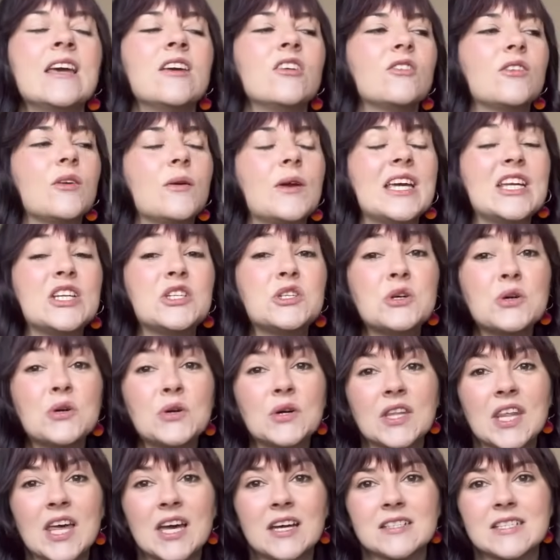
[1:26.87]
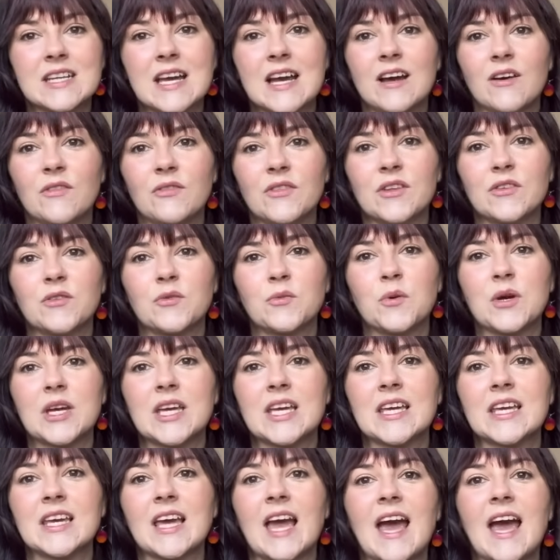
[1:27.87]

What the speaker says: So he took that down this week.